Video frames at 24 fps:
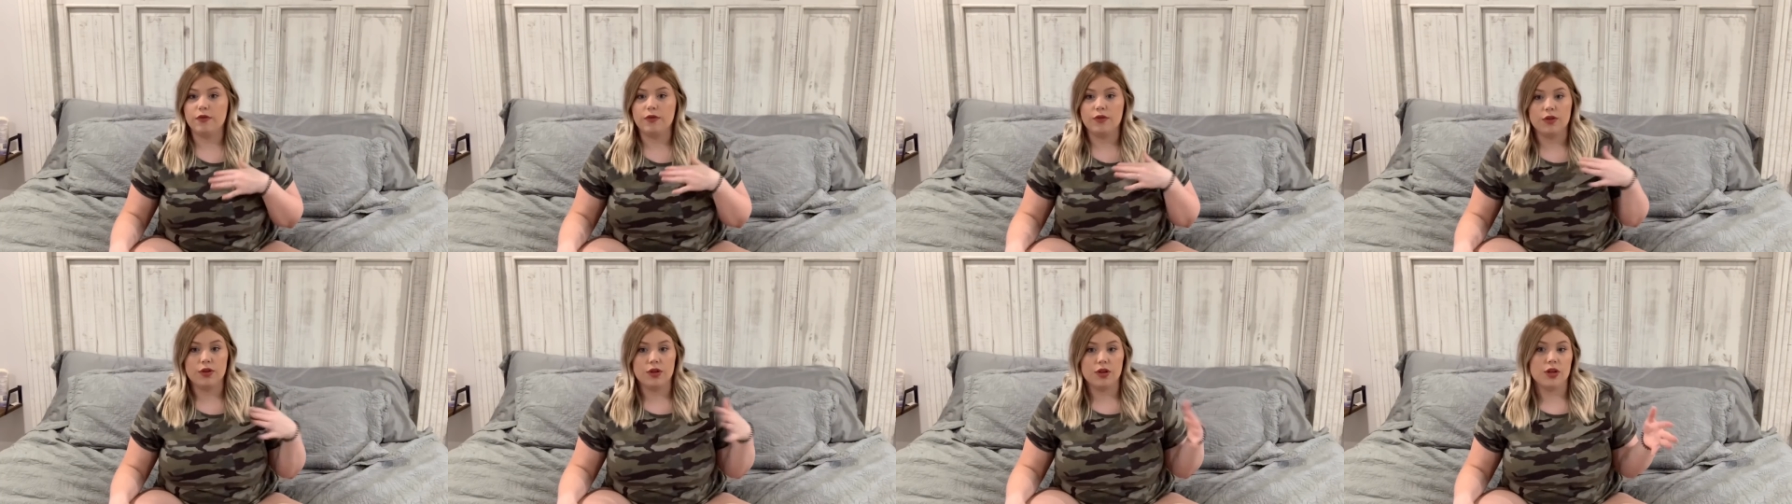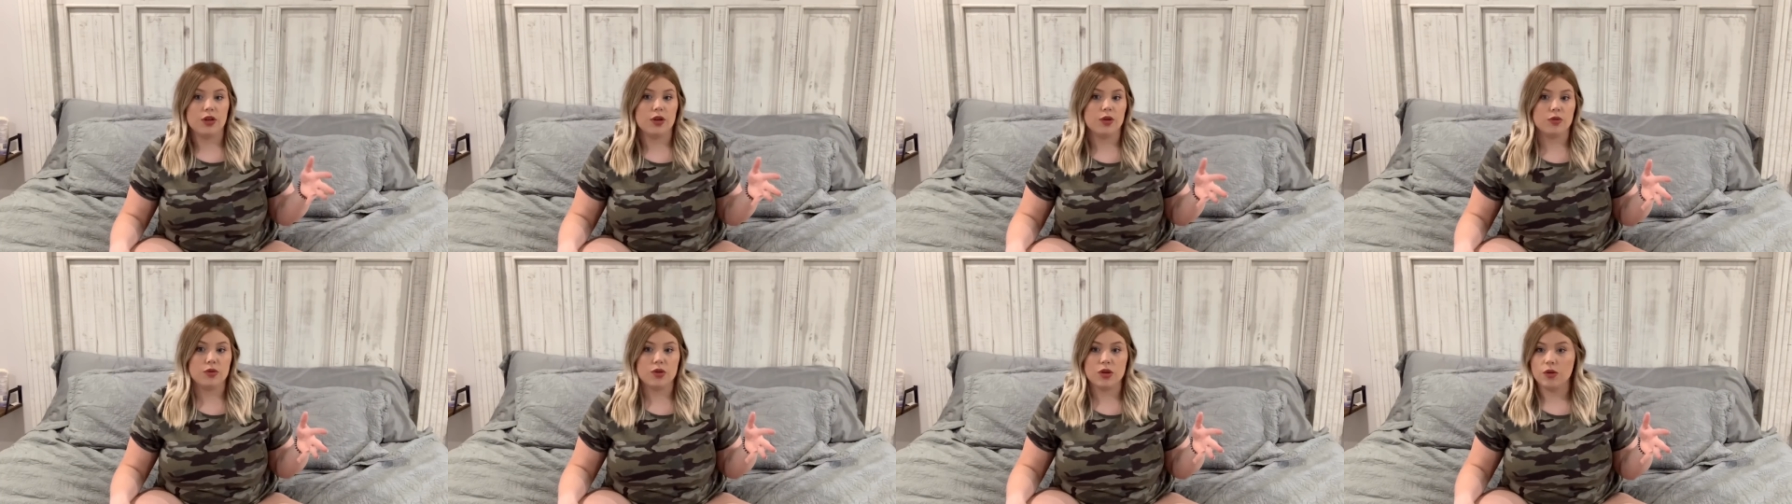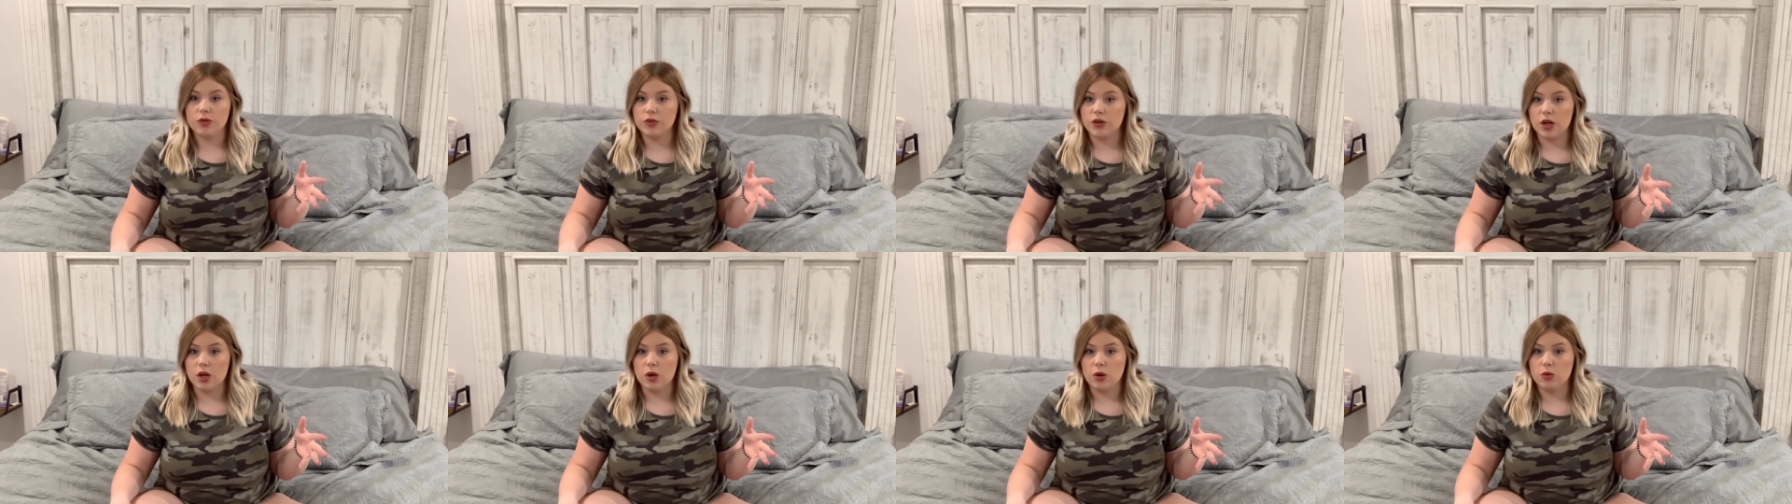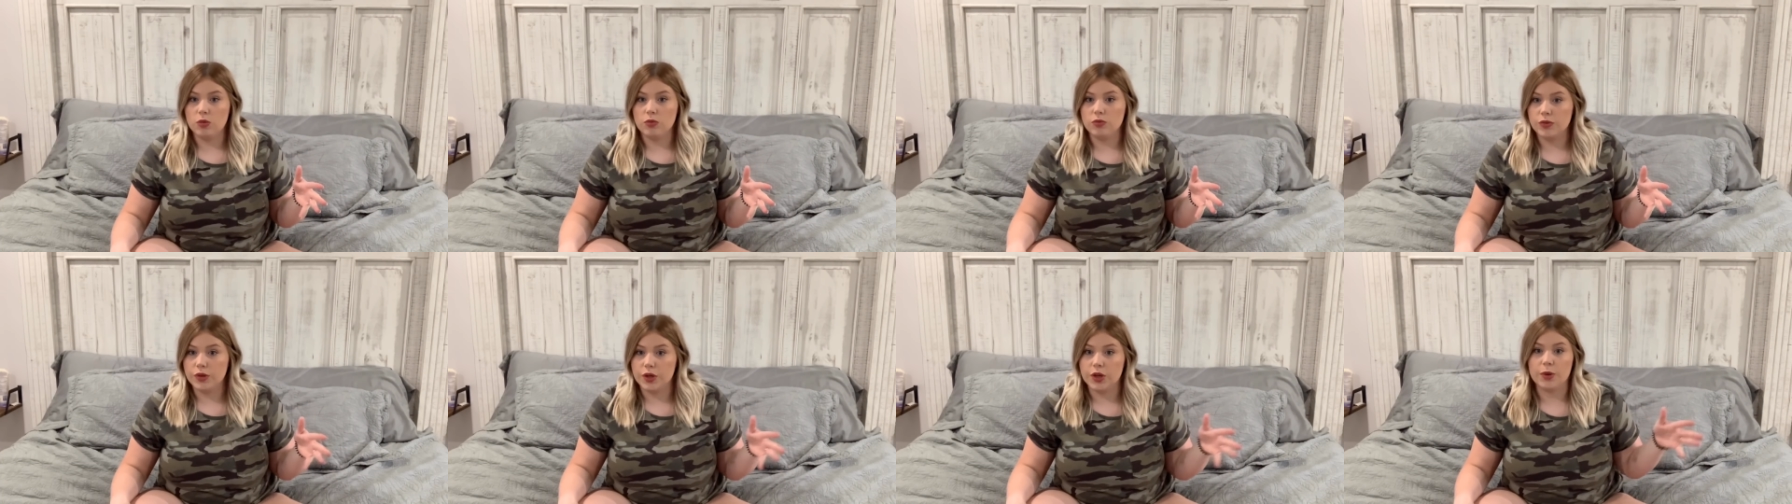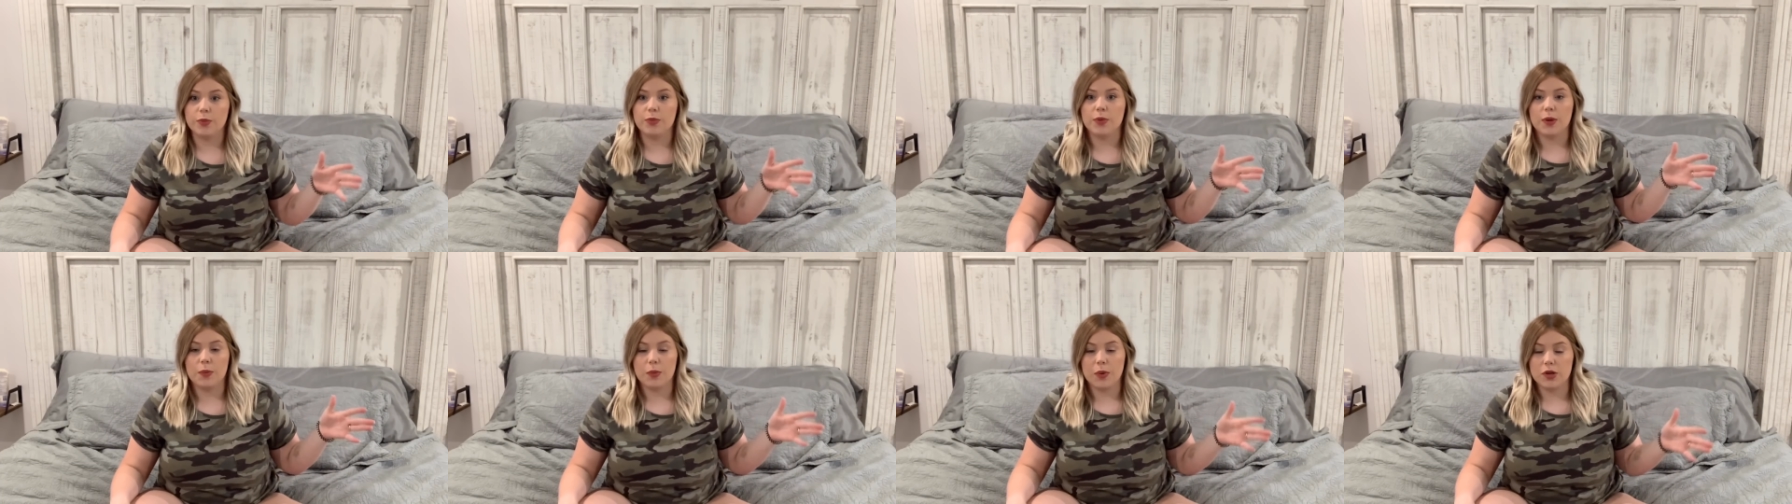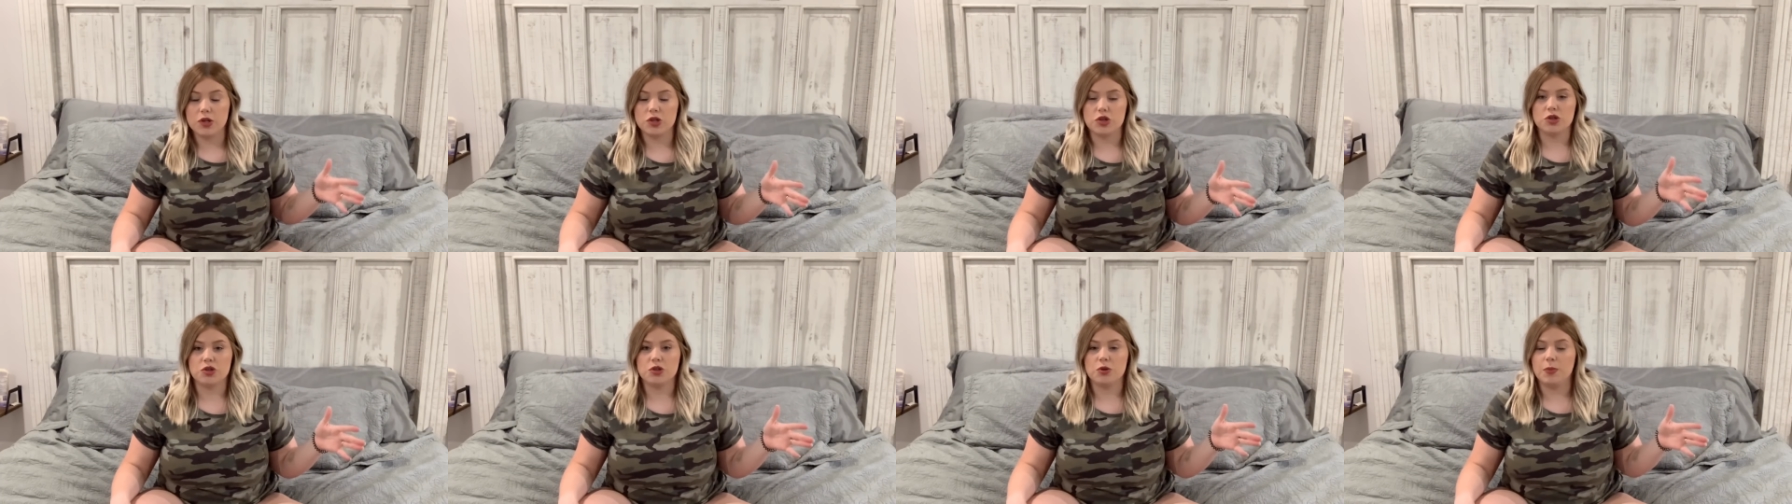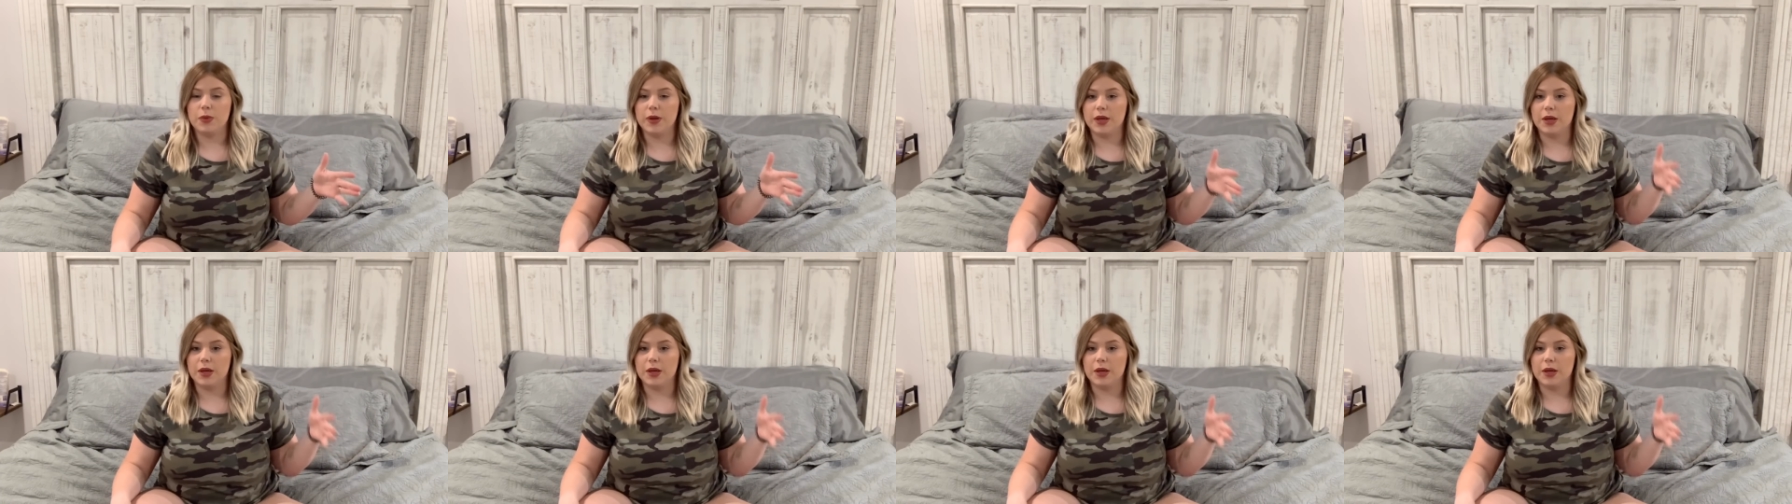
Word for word: you don't know your blood pressure should be